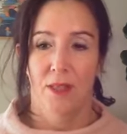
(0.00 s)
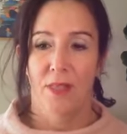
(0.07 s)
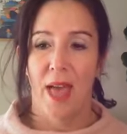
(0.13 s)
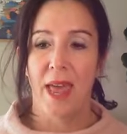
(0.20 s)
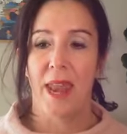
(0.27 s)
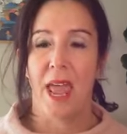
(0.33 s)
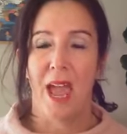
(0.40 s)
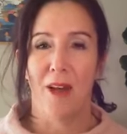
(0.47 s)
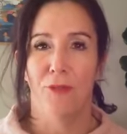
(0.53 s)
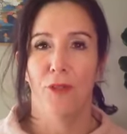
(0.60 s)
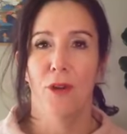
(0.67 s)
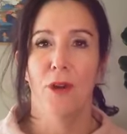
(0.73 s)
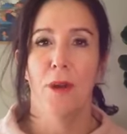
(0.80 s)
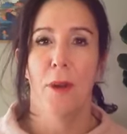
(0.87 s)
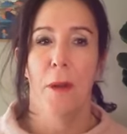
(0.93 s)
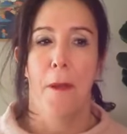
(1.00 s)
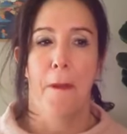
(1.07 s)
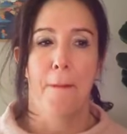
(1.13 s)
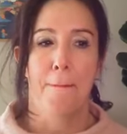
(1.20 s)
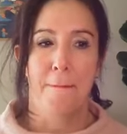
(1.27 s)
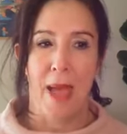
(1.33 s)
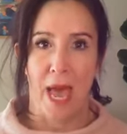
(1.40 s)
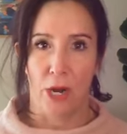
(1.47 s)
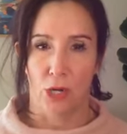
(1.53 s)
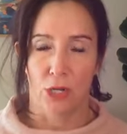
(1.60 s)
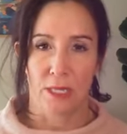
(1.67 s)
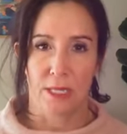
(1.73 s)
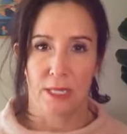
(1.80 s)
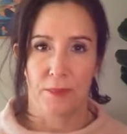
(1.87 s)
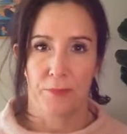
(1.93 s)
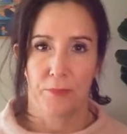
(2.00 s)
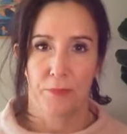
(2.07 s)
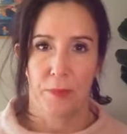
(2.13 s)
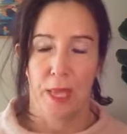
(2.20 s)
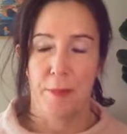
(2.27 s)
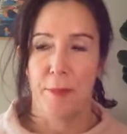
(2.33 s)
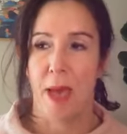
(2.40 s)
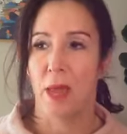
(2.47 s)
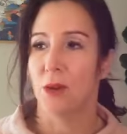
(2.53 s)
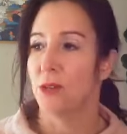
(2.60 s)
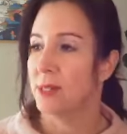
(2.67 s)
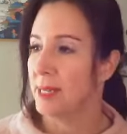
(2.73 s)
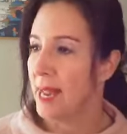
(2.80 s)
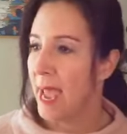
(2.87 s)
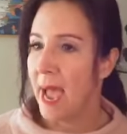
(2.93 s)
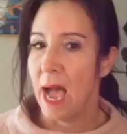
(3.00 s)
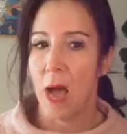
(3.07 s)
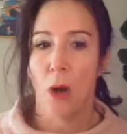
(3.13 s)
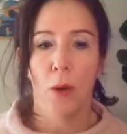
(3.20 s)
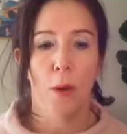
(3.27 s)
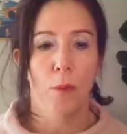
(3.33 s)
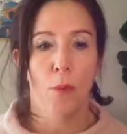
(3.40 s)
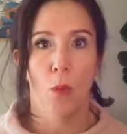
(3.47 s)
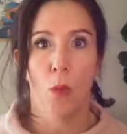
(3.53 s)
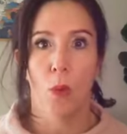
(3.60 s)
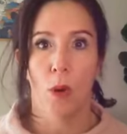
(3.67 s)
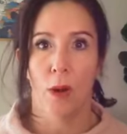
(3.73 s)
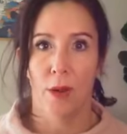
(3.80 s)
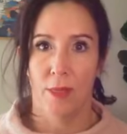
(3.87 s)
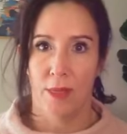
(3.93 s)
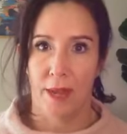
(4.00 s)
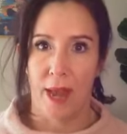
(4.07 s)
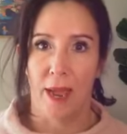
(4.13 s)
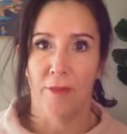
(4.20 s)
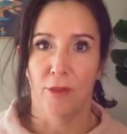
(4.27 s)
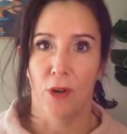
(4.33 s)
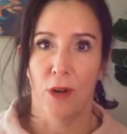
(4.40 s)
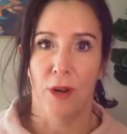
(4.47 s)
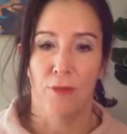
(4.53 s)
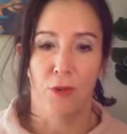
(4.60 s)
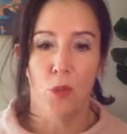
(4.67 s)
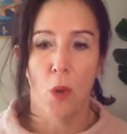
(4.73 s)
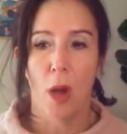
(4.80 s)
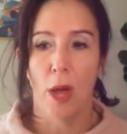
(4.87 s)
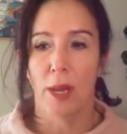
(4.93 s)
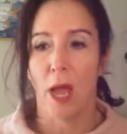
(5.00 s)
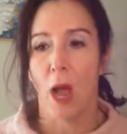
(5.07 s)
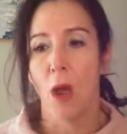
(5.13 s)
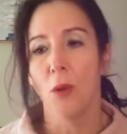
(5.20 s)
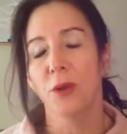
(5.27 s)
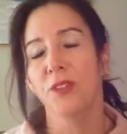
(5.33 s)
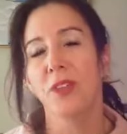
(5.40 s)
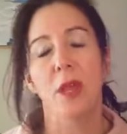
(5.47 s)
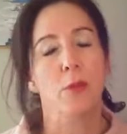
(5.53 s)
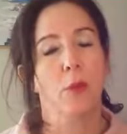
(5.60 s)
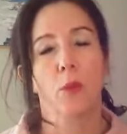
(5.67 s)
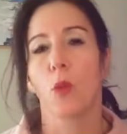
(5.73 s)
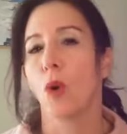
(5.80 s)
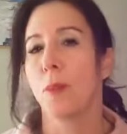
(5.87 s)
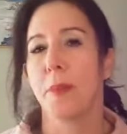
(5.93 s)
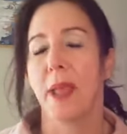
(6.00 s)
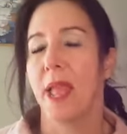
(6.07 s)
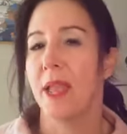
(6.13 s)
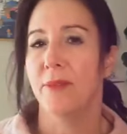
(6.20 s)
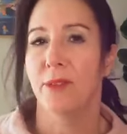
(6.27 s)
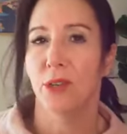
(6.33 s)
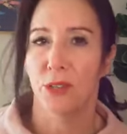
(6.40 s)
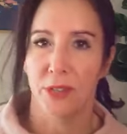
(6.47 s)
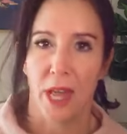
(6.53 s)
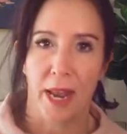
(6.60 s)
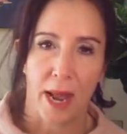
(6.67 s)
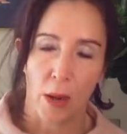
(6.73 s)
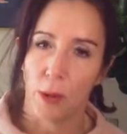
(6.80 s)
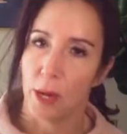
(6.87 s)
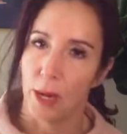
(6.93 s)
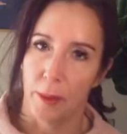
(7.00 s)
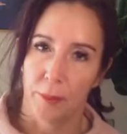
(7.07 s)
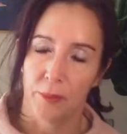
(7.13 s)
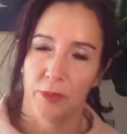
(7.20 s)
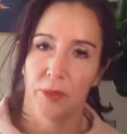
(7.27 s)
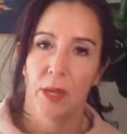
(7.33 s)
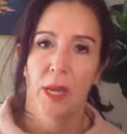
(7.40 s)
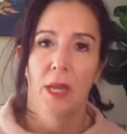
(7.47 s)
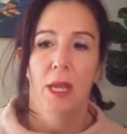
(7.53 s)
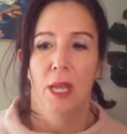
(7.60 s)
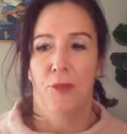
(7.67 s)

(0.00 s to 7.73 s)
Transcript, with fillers: That effort matters. It matters now more than ever. And if you want, I always say reward behaviors, not outcomes.